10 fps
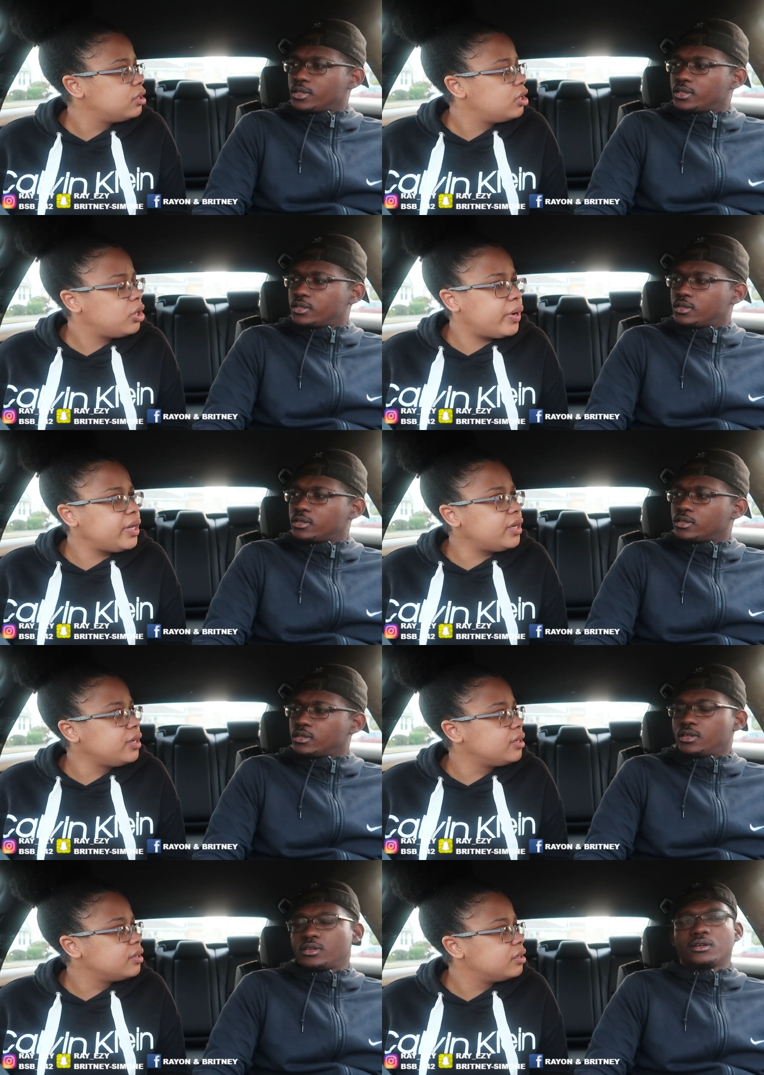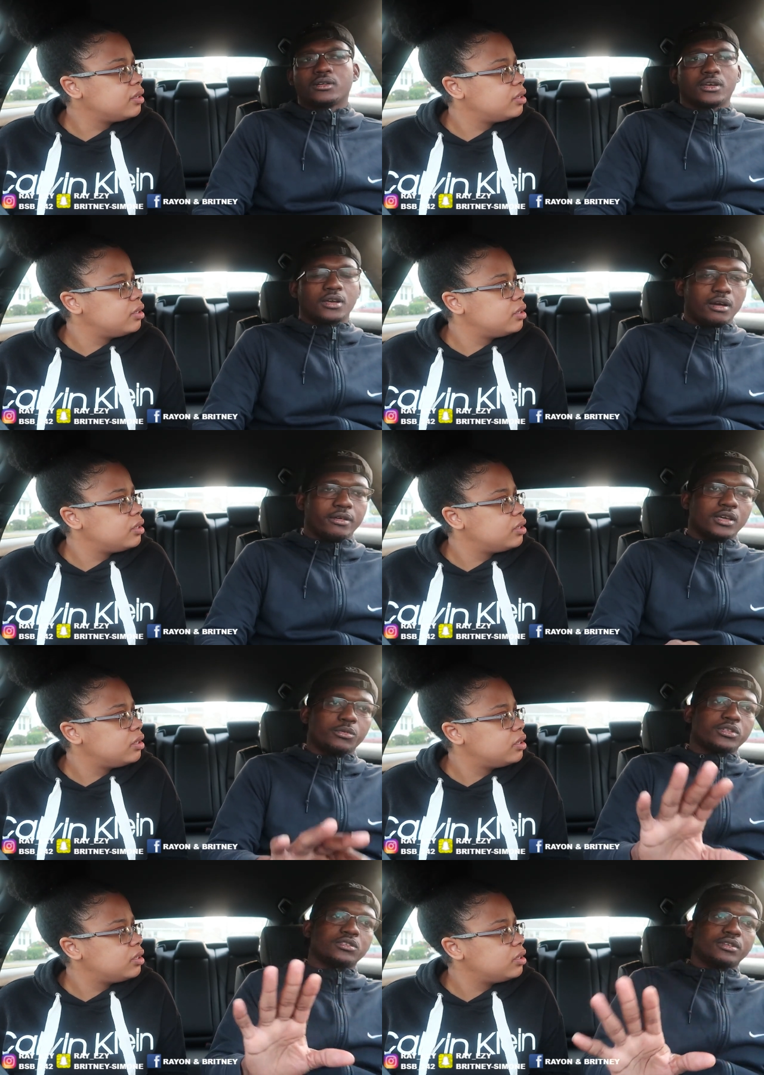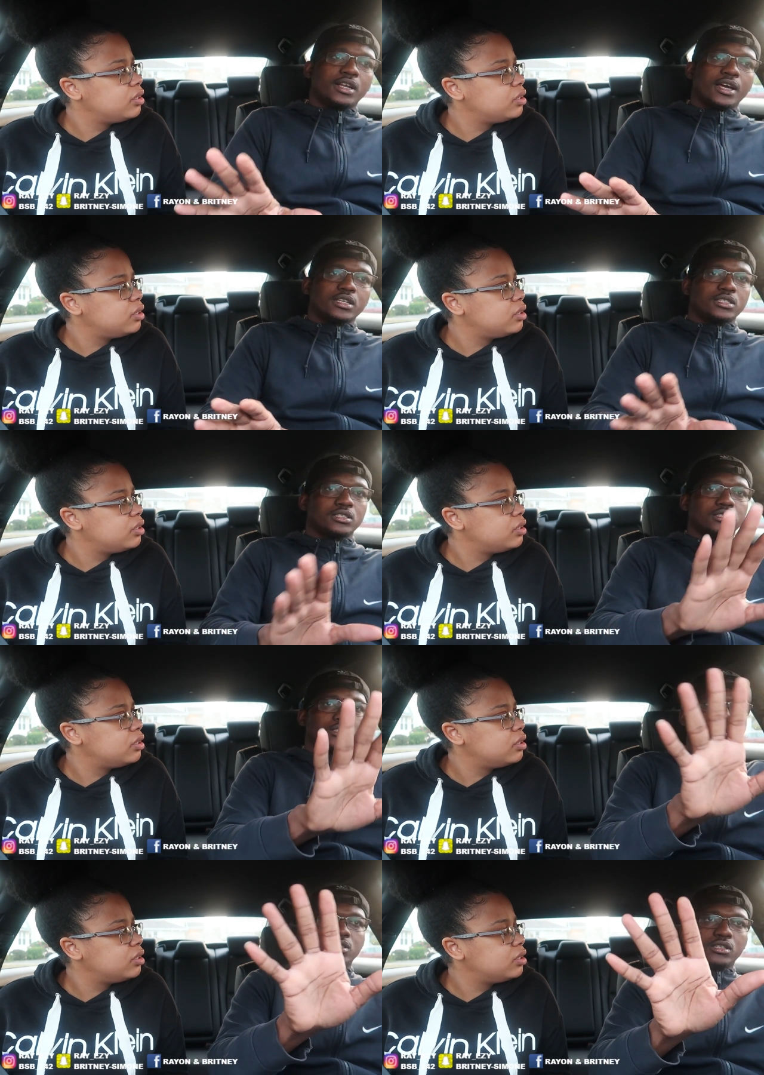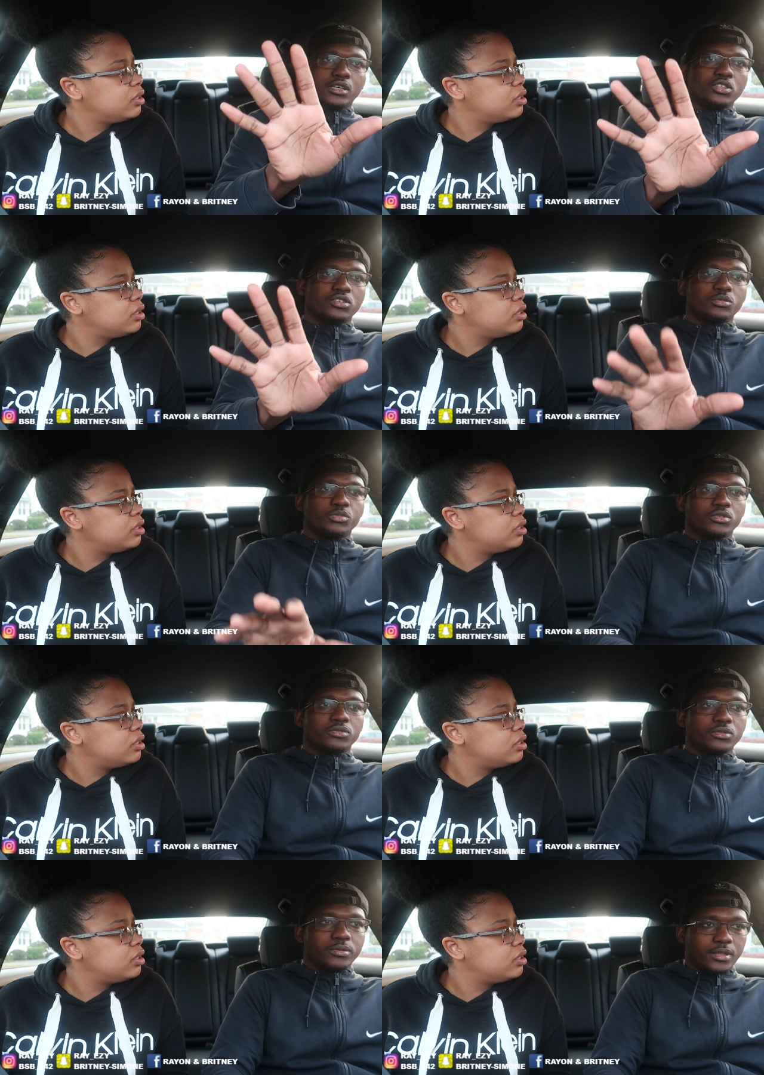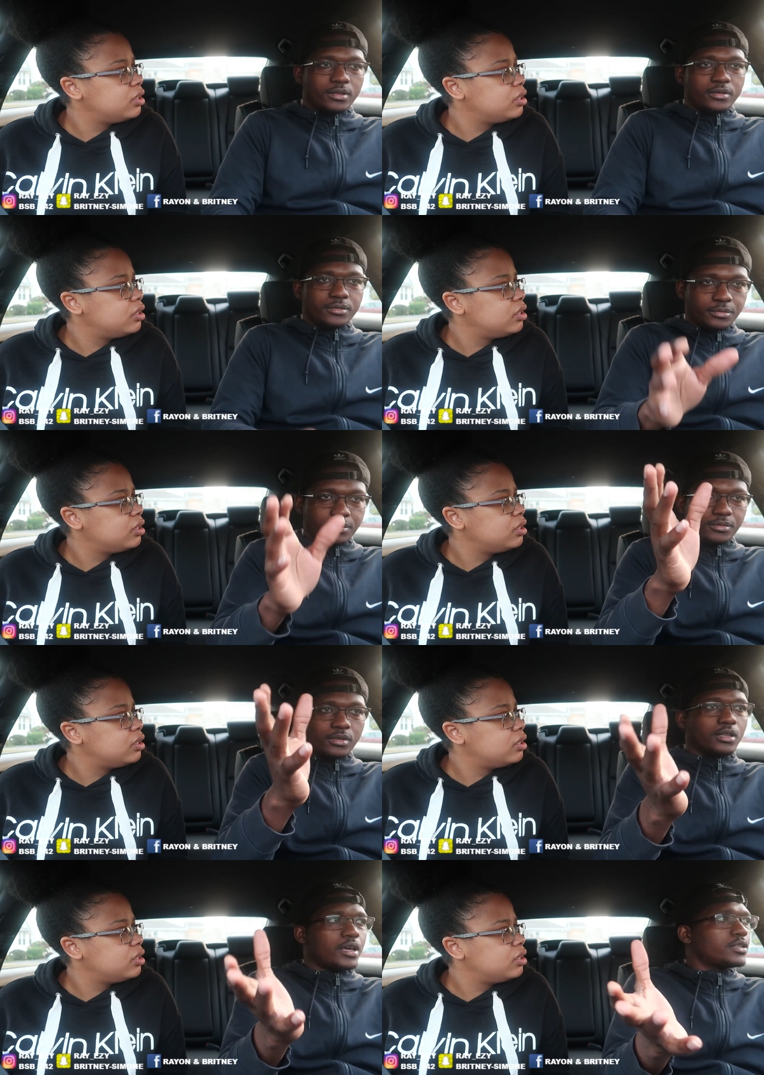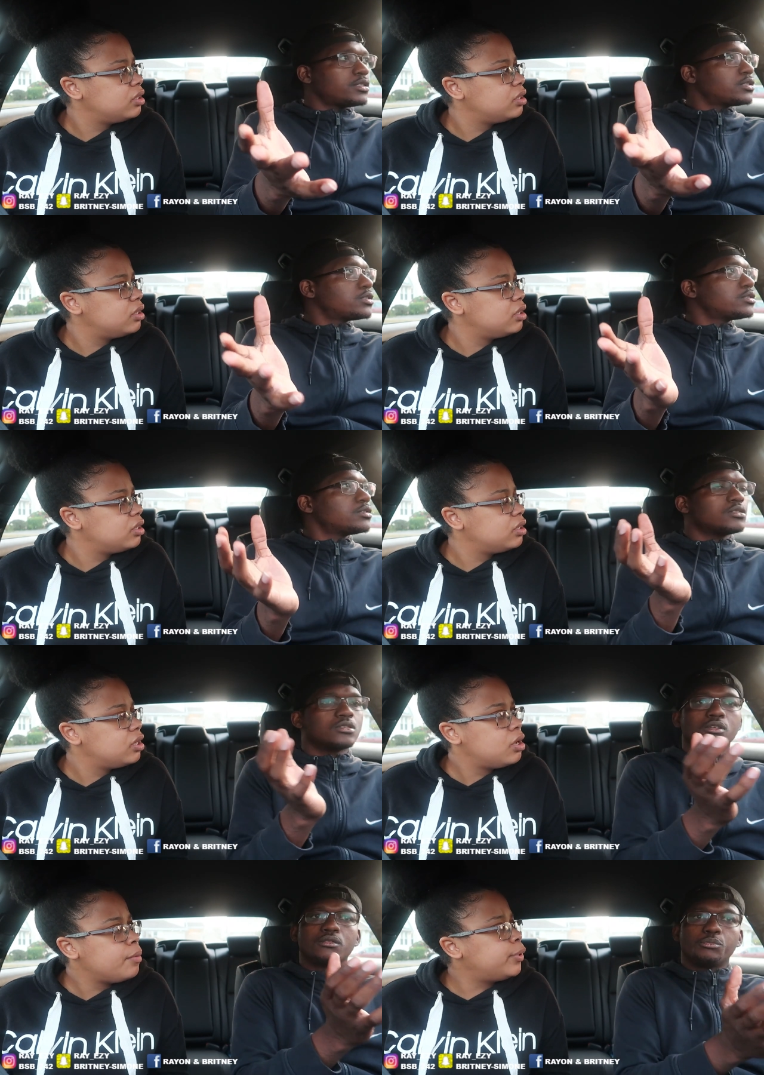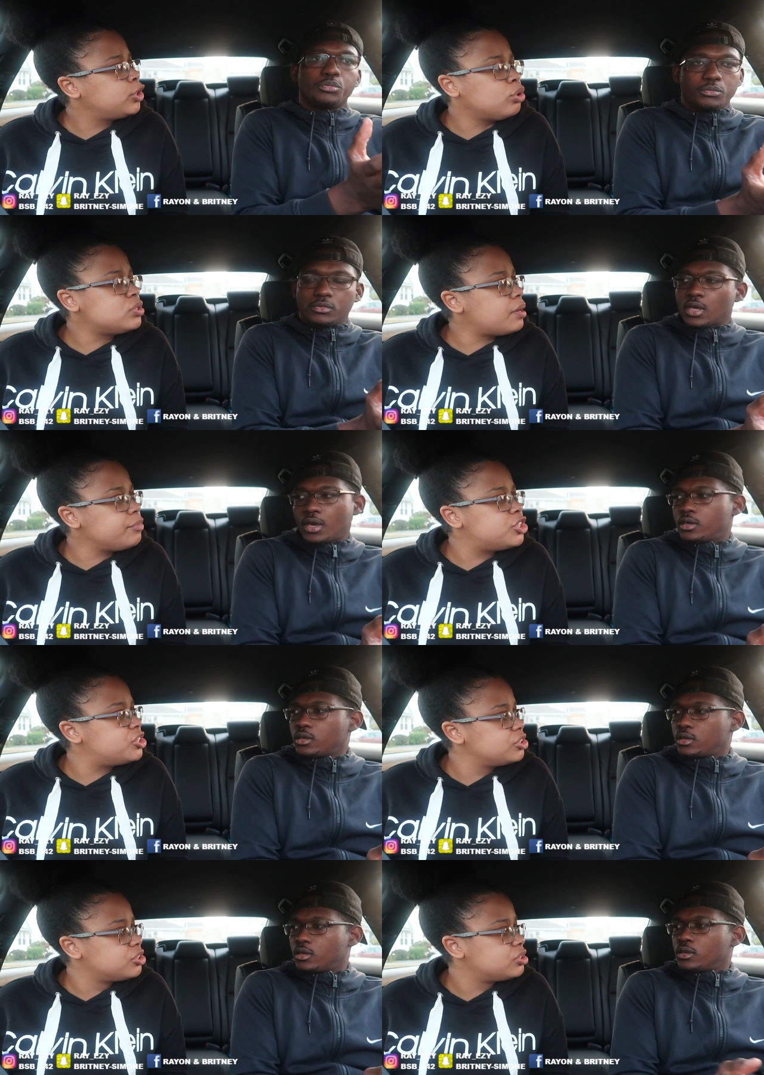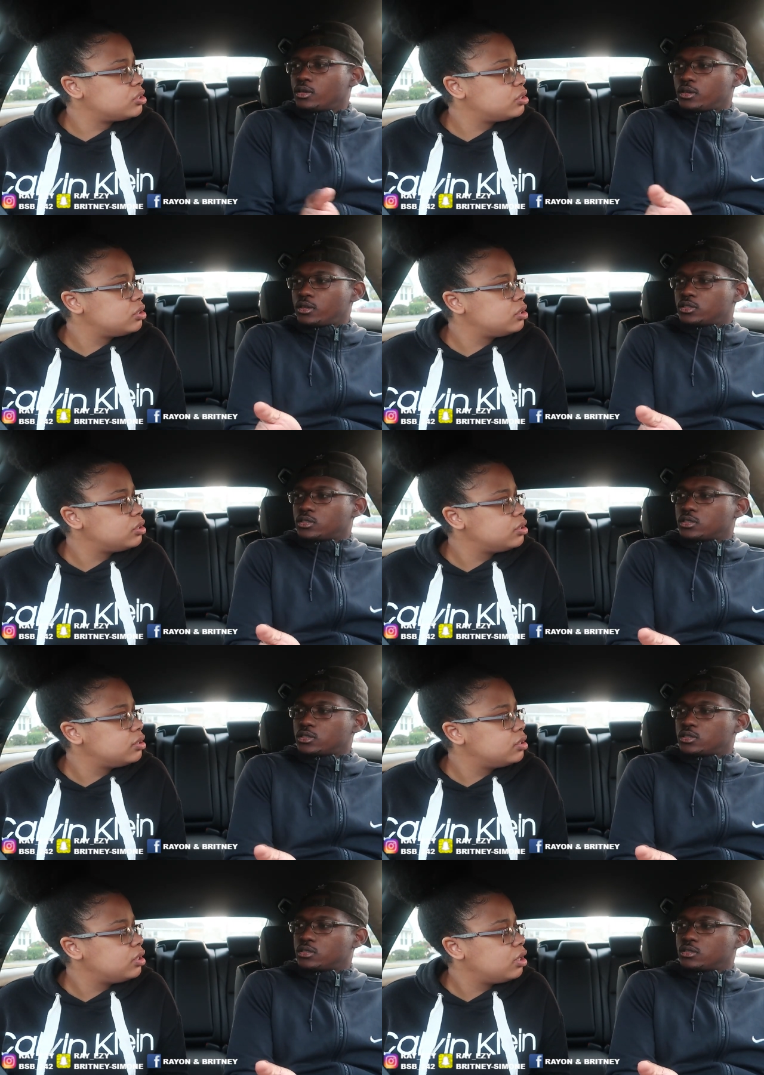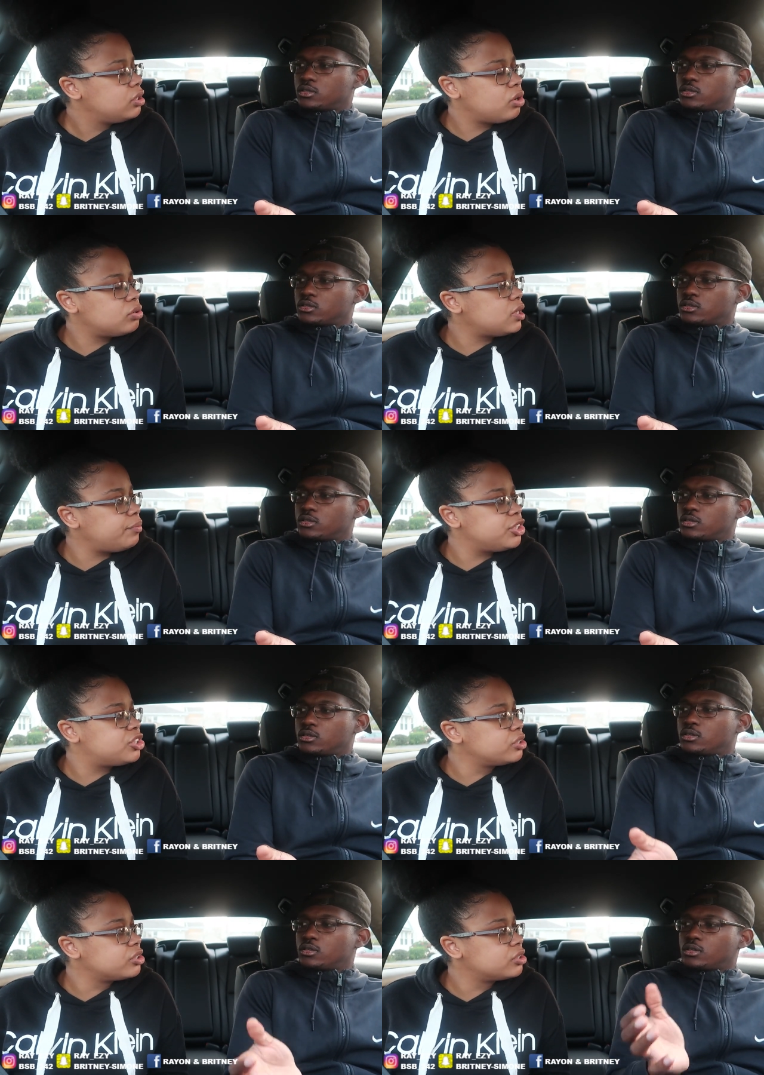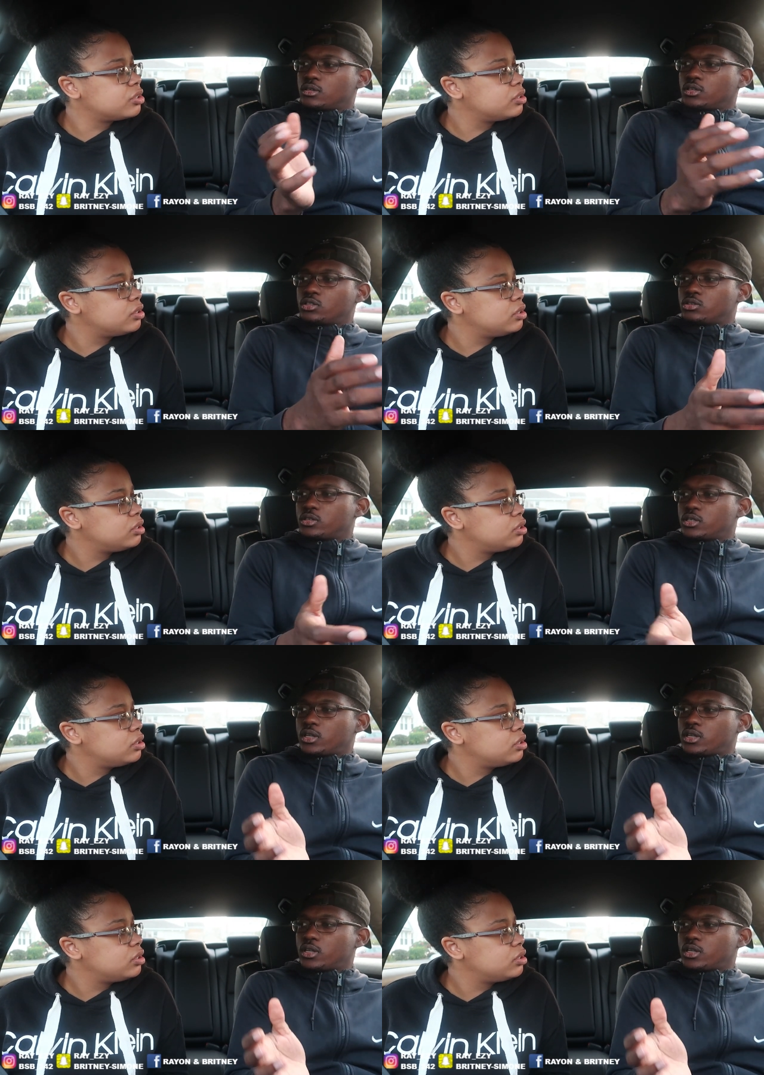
Speaker 1: did. No, I didn't. Okay, all right. Can we just relax and just enjoy the beautiful weather, the nice.
Speaker 2: But don't
Speaker 1: tell me shush. And just.
Speaker 2: Don't tell me shush.
Speaker 1: Enjoy